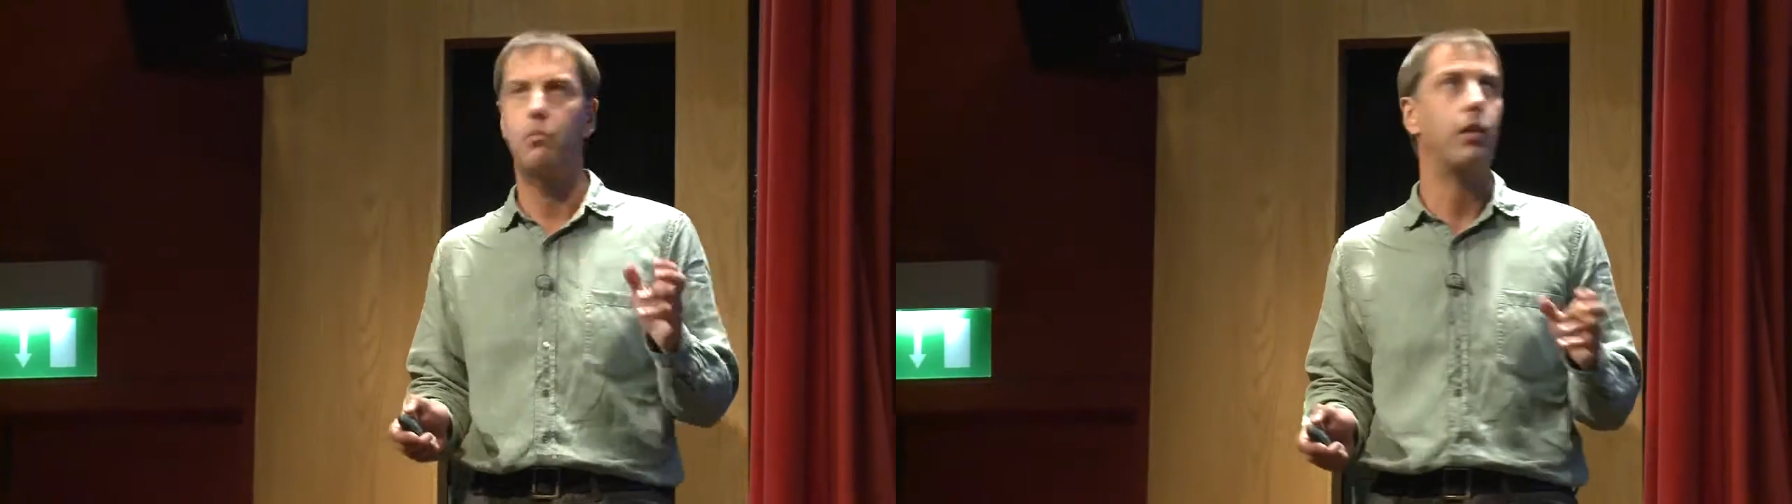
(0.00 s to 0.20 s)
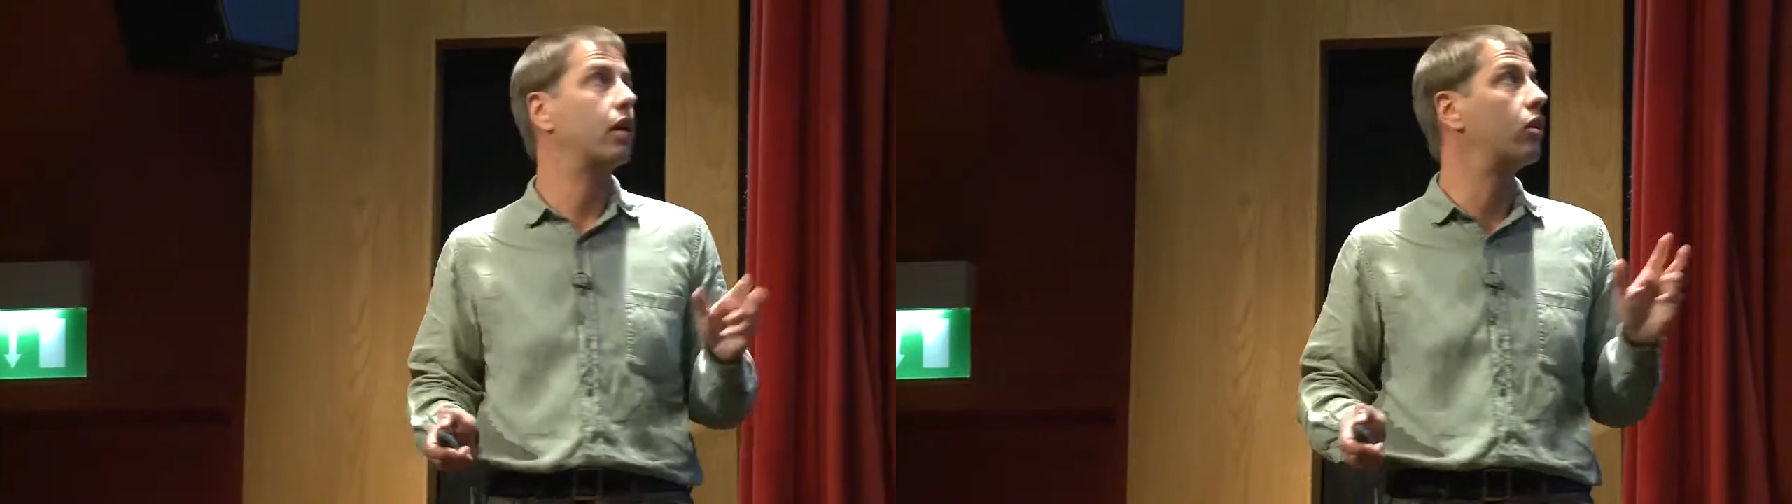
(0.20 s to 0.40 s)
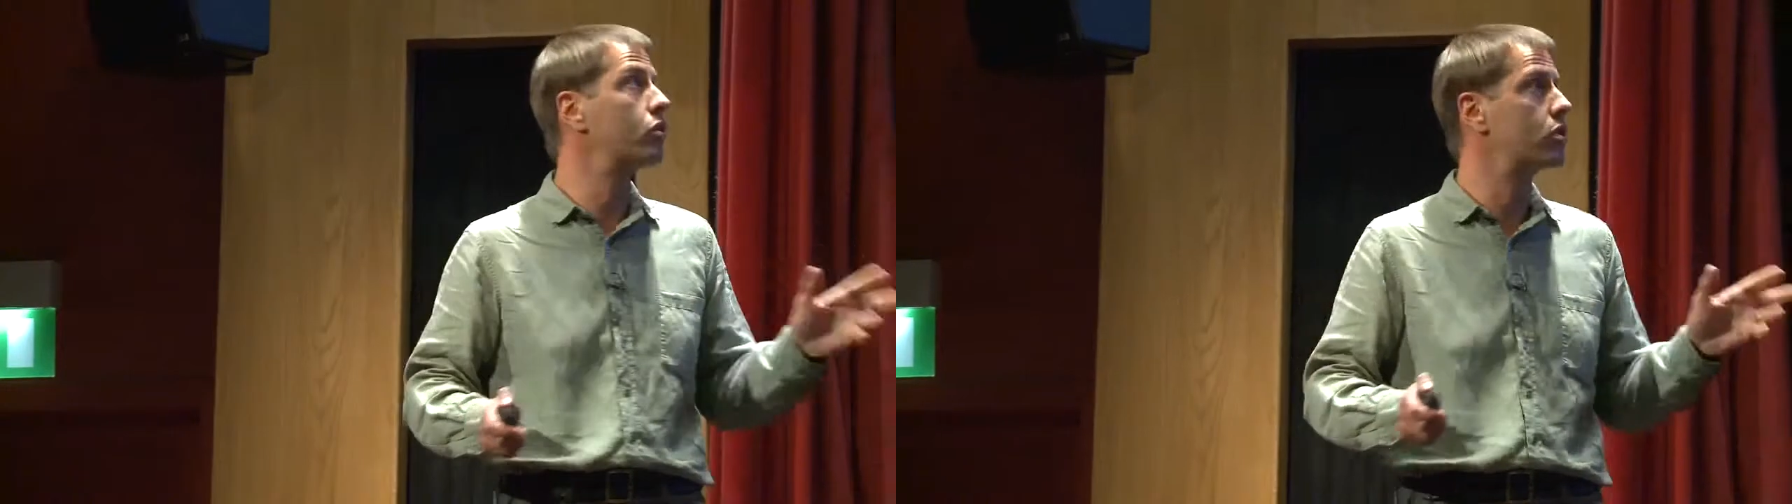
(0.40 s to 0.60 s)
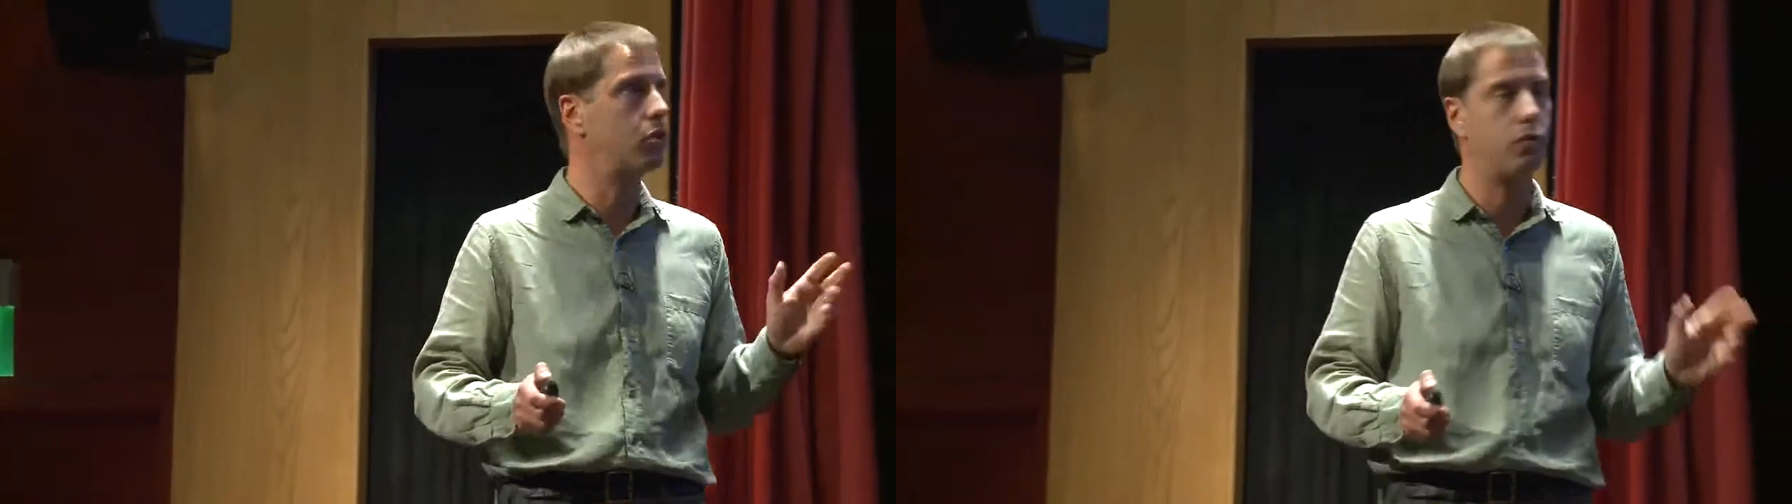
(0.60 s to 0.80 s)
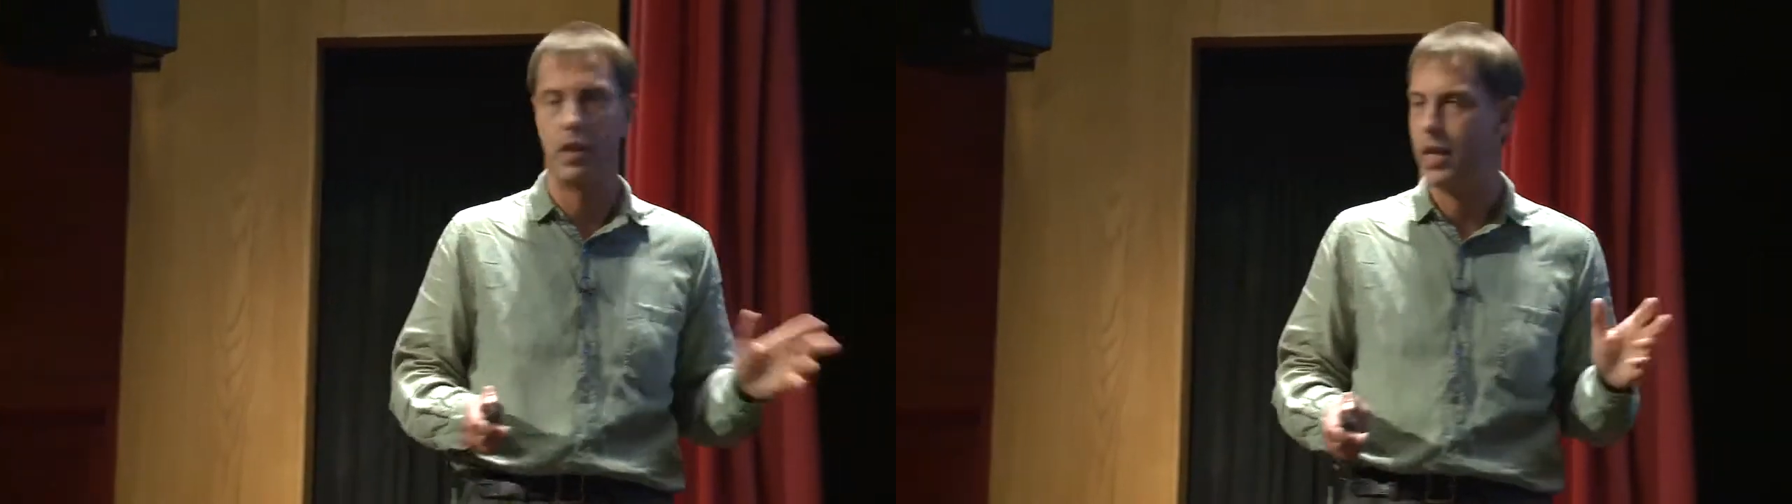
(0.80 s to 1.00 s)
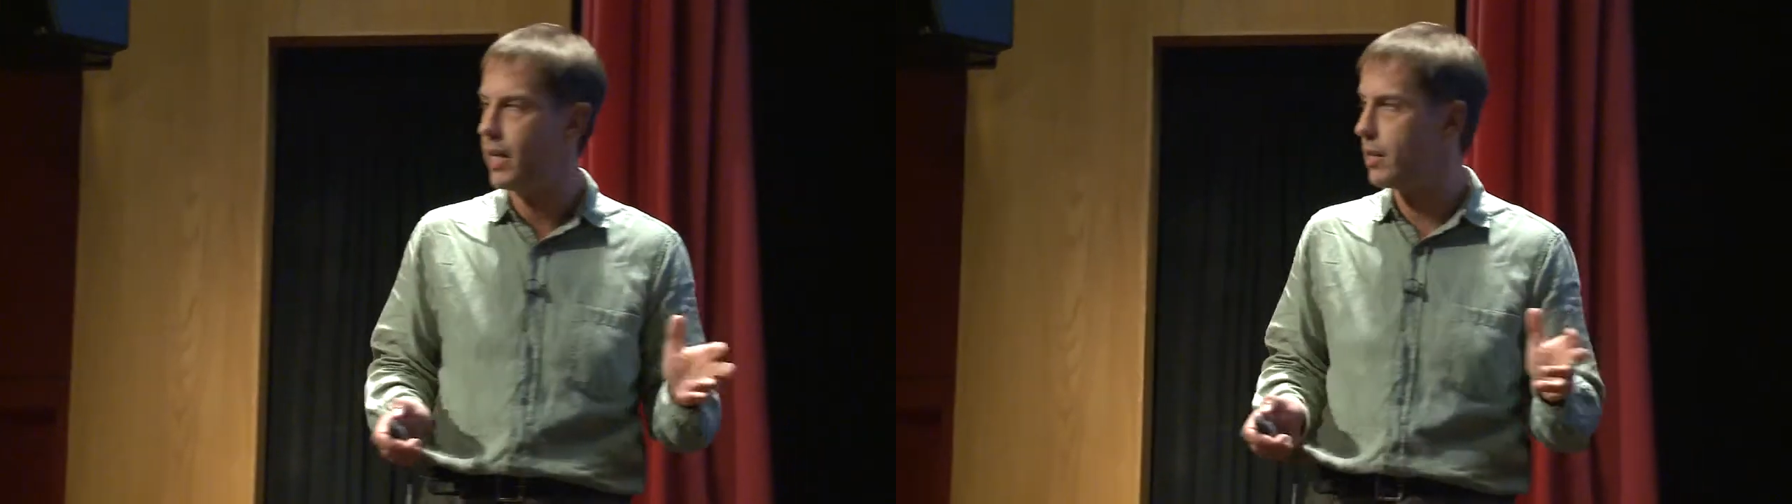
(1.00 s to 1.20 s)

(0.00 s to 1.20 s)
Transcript: Radio Player console for The